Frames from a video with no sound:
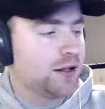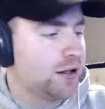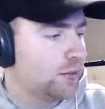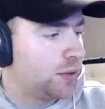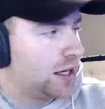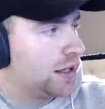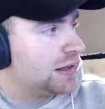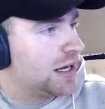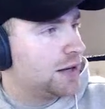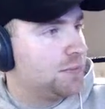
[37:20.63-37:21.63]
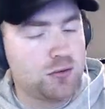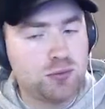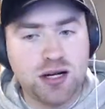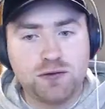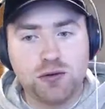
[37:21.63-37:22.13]
But unless they both
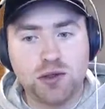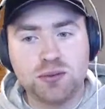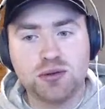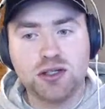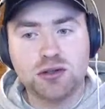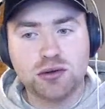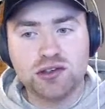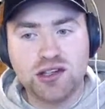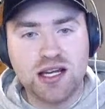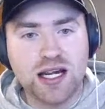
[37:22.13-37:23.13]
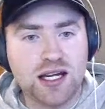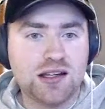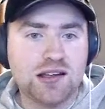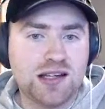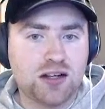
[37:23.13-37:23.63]
put up 40-point quarters in
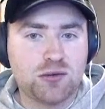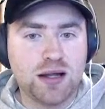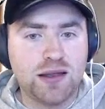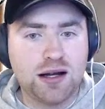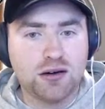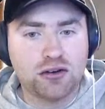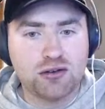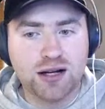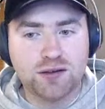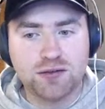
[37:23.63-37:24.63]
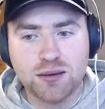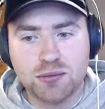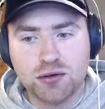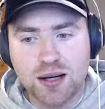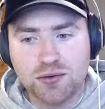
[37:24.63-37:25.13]
this next one, they're on track for
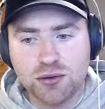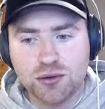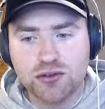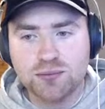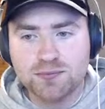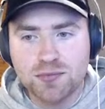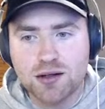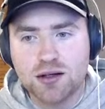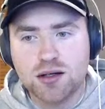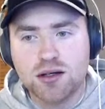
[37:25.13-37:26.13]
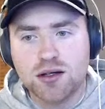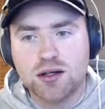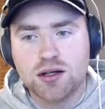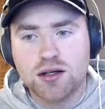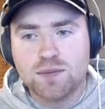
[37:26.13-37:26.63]
crap scores.
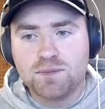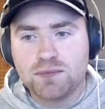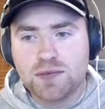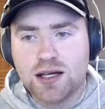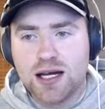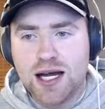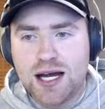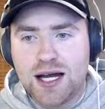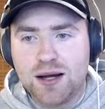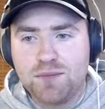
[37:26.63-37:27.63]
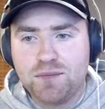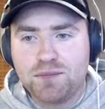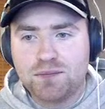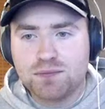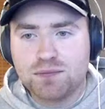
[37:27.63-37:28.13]

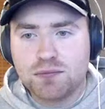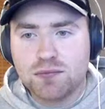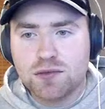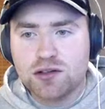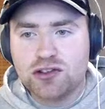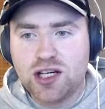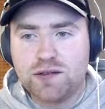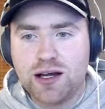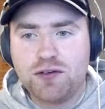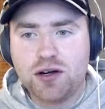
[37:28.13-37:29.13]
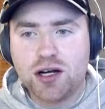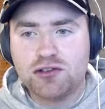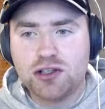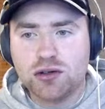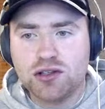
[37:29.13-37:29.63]
Sick of AFL coach
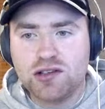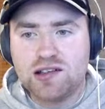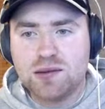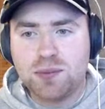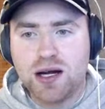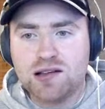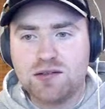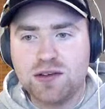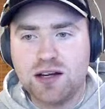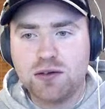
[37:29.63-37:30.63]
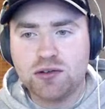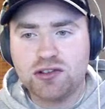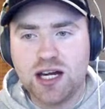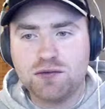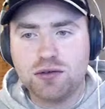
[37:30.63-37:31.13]
ignoring decent players in VFL
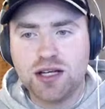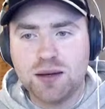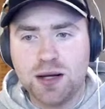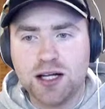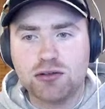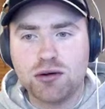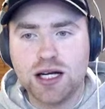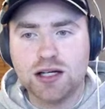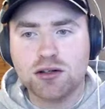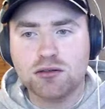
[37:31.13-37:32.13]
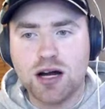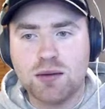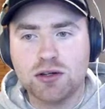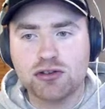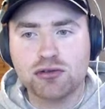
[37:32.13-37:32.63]
Sandford, yet playing 28-year-old
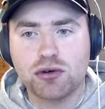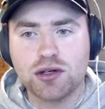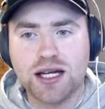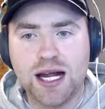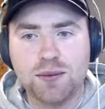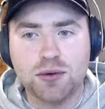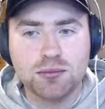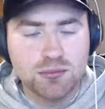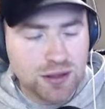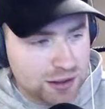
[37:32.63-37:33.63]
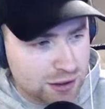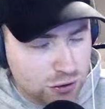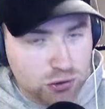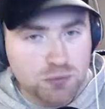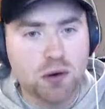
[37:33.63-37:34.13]
Ruttman, Strawn and Campbell.
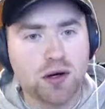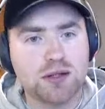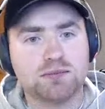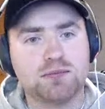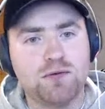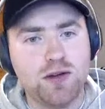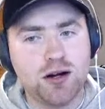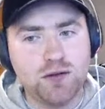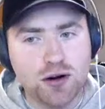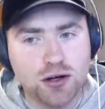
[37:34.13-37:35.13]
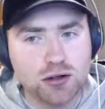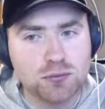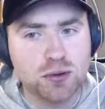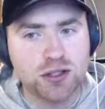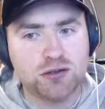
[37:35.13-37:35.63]
Good point. Very, very good
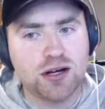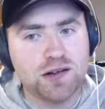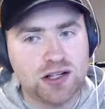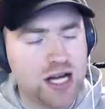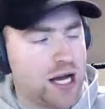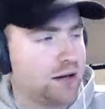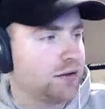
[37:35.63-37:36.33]
point you raised there, Jack.